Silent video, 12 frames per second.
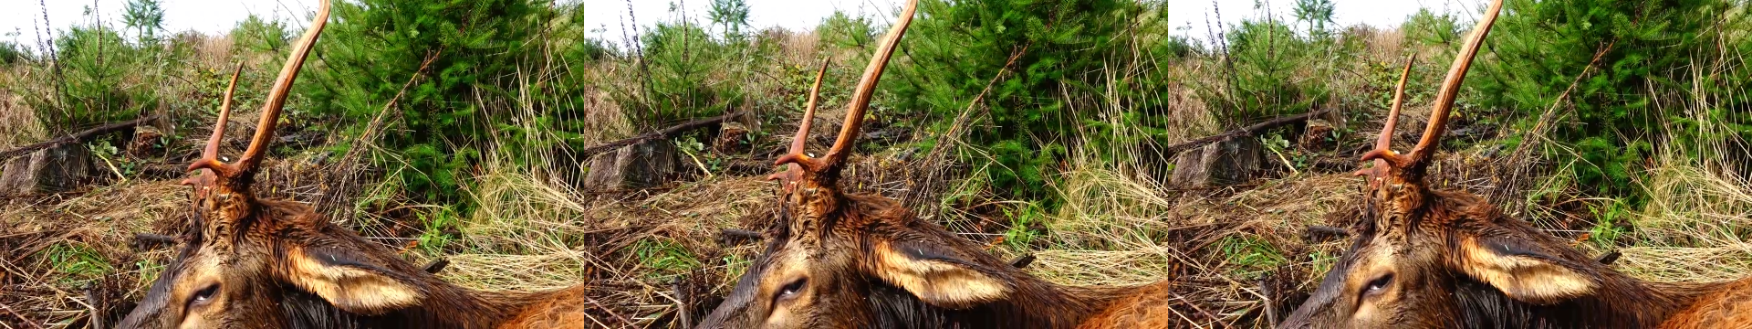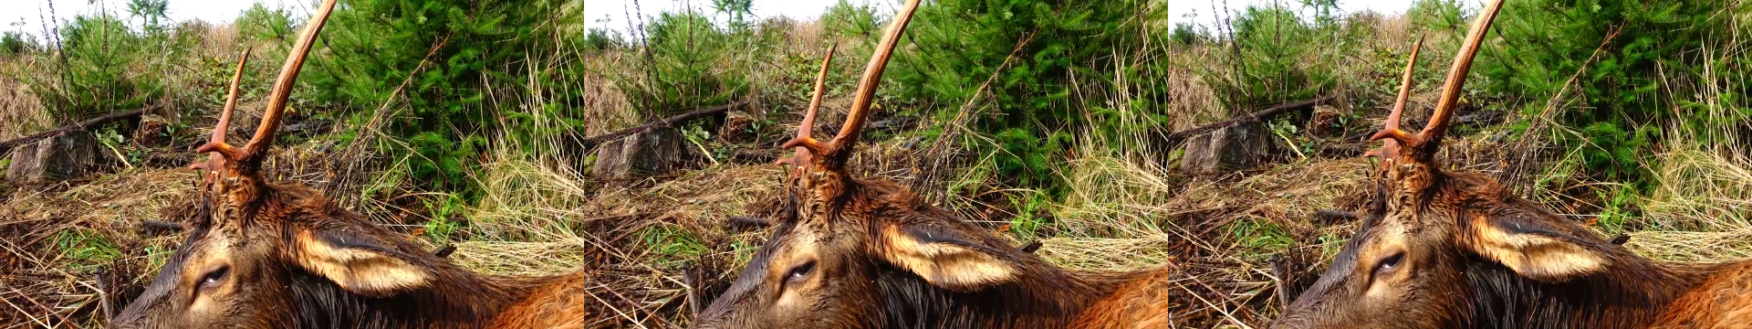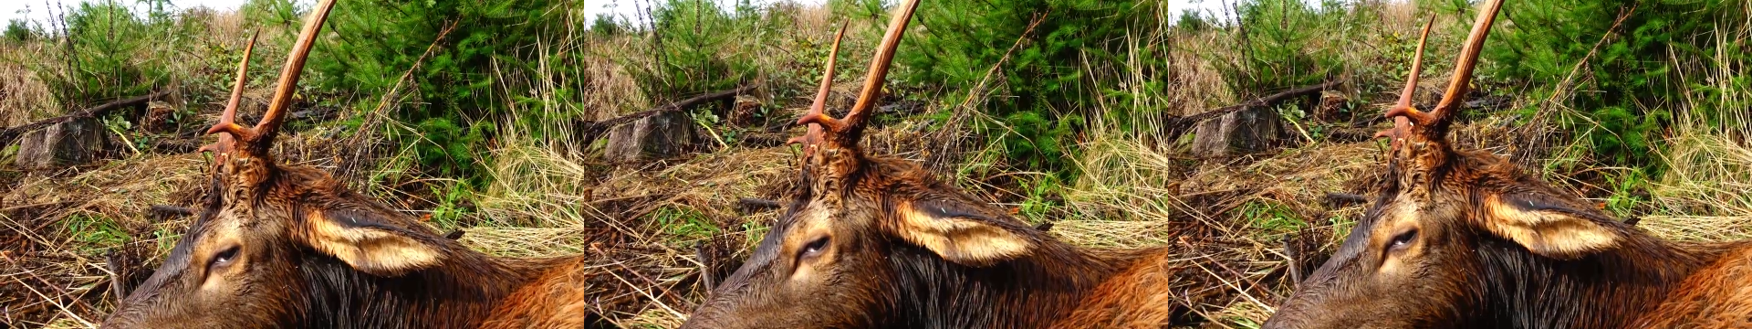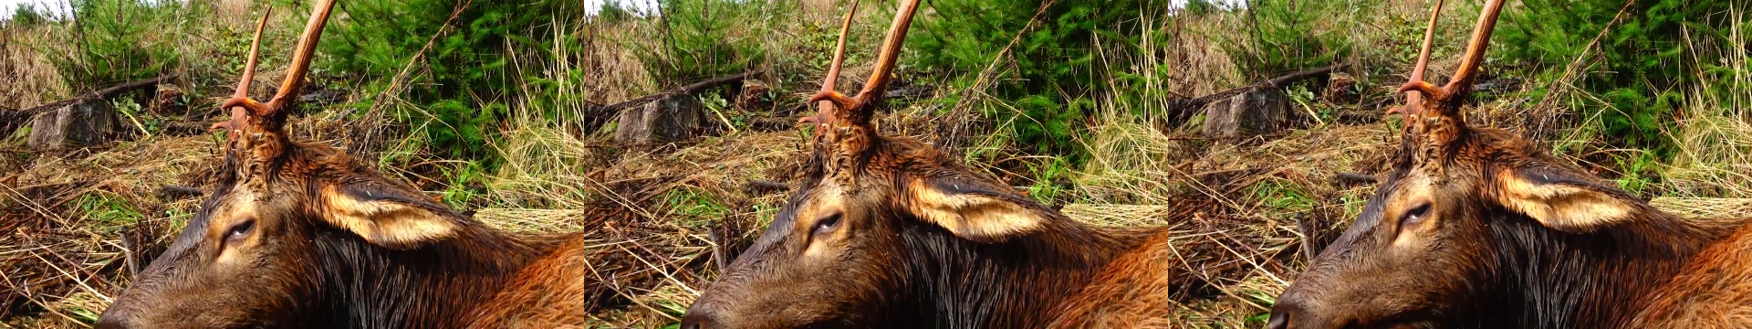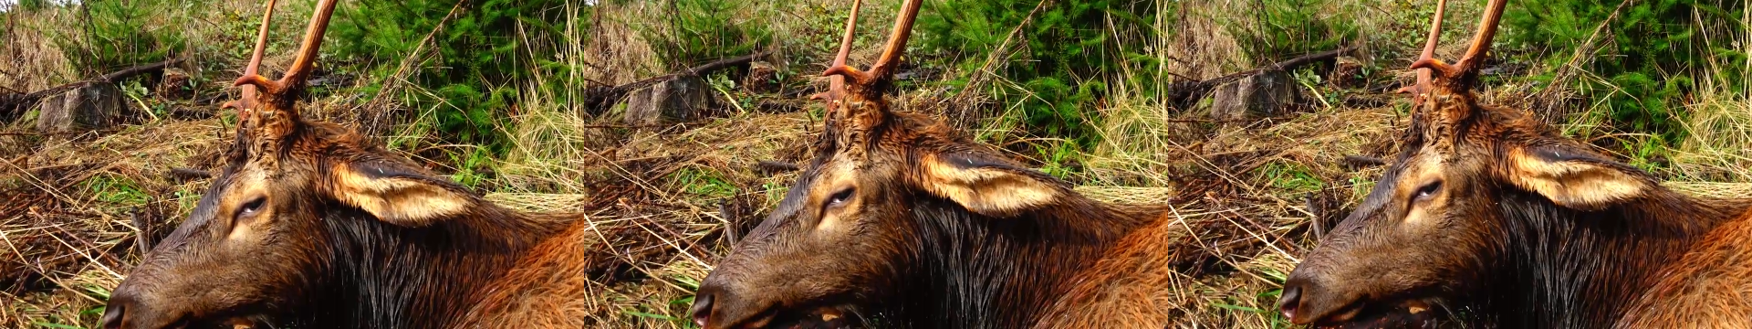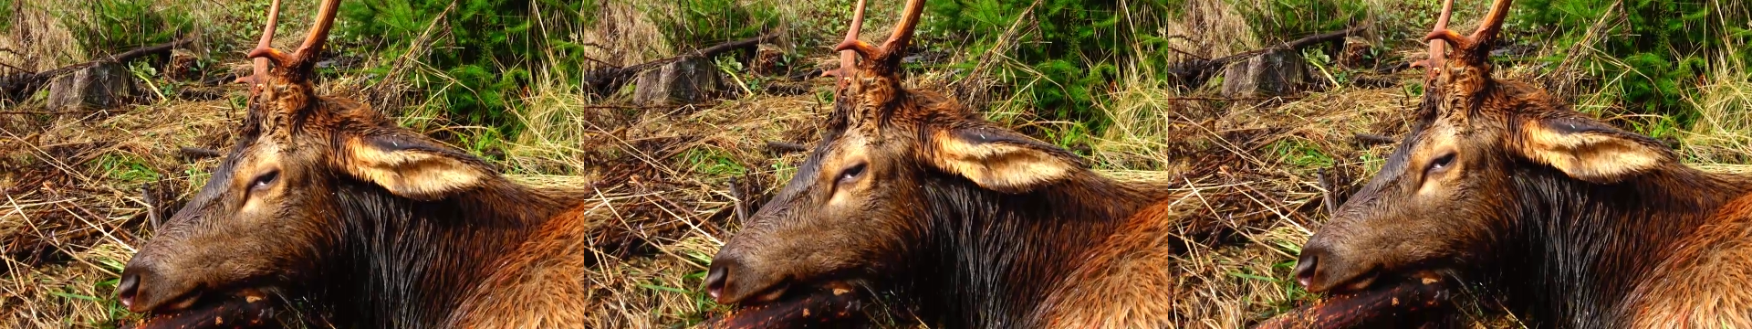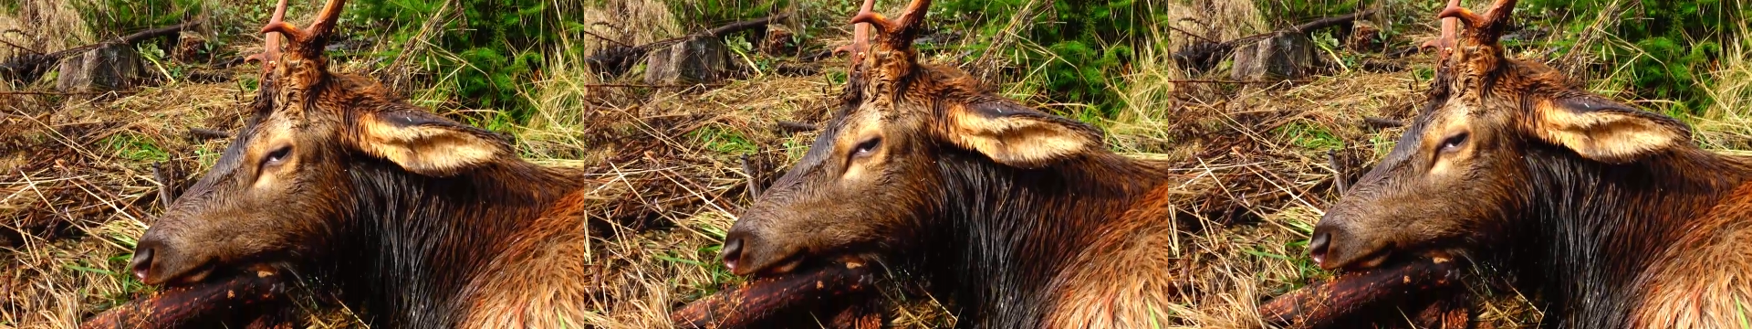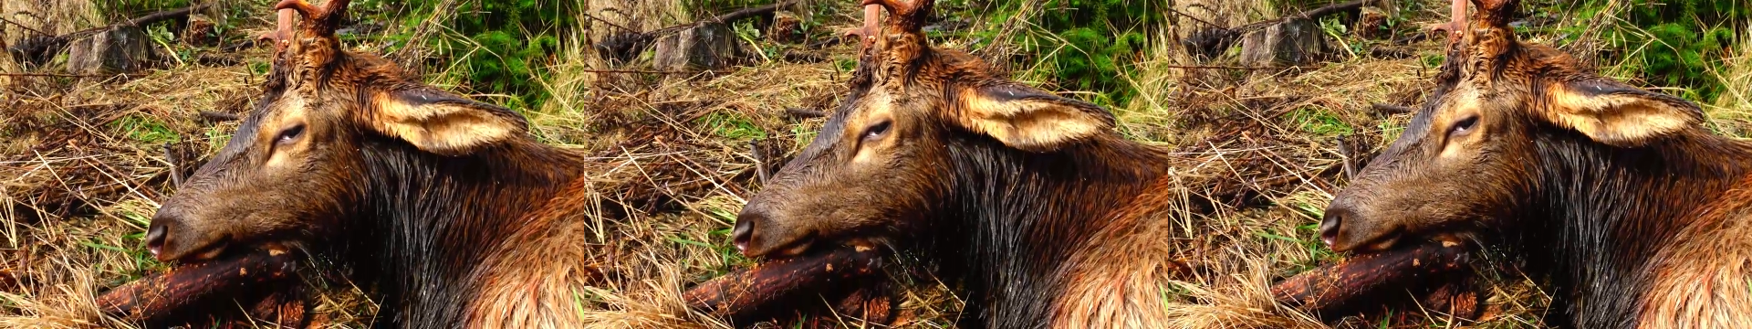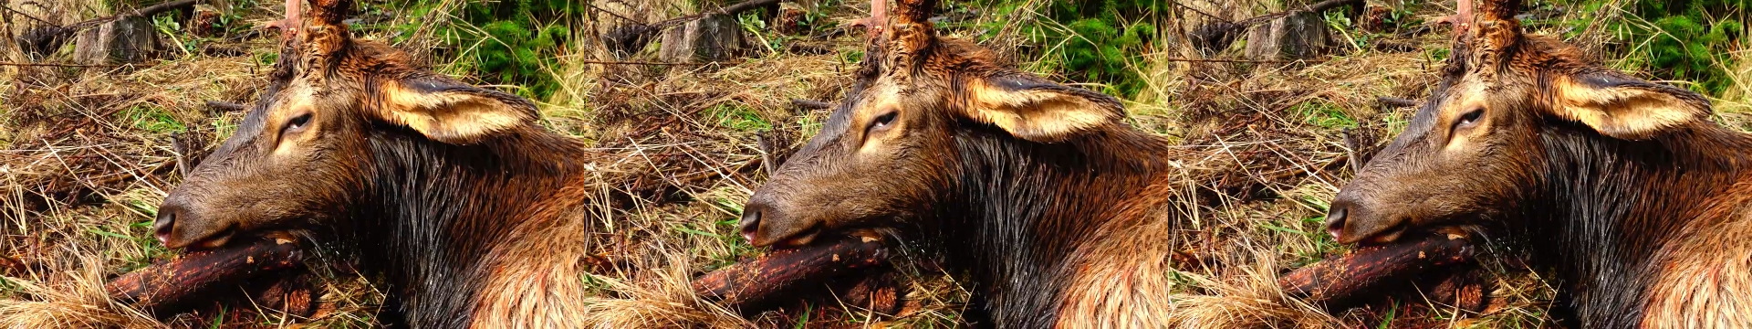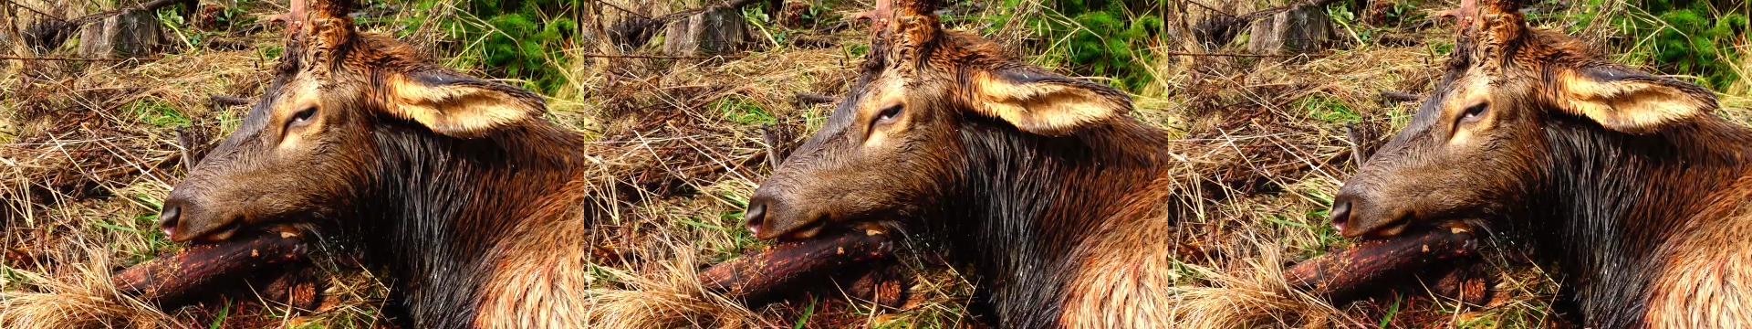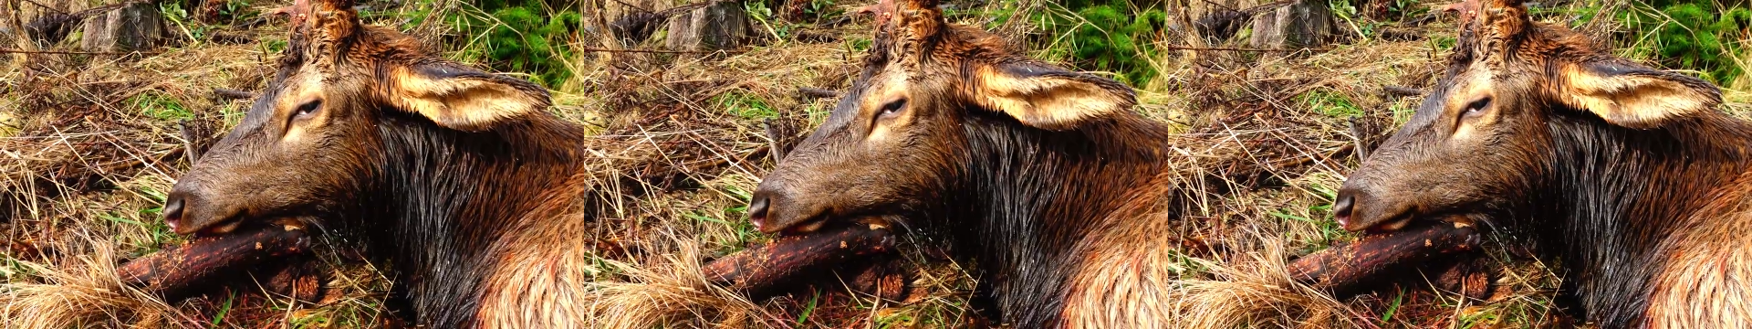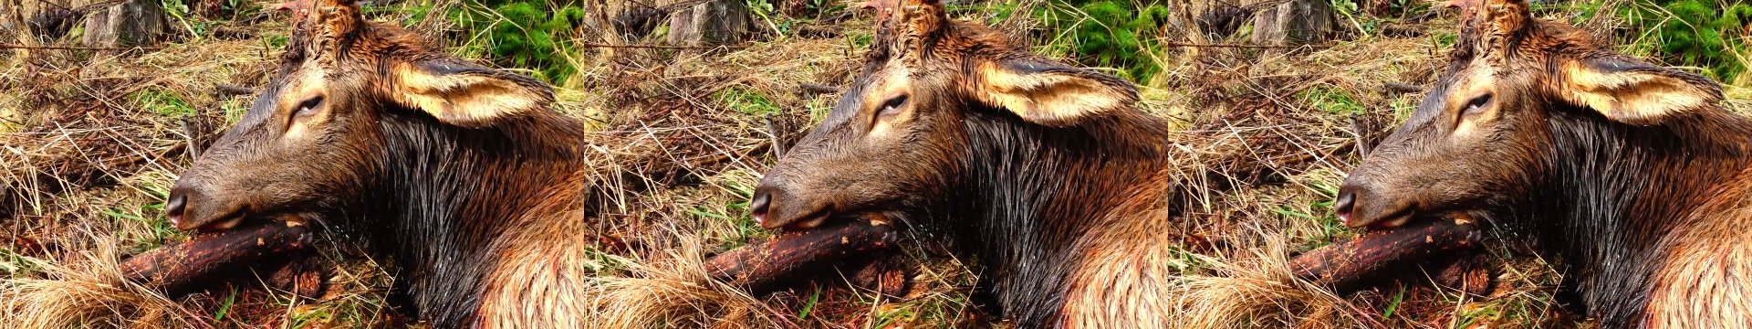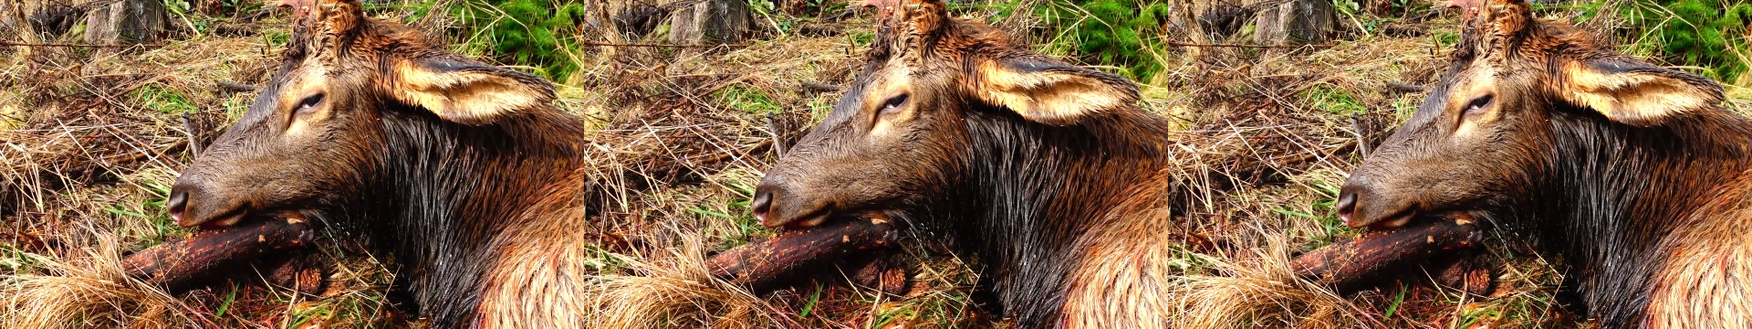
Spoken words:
Nobody's mouth can be seen.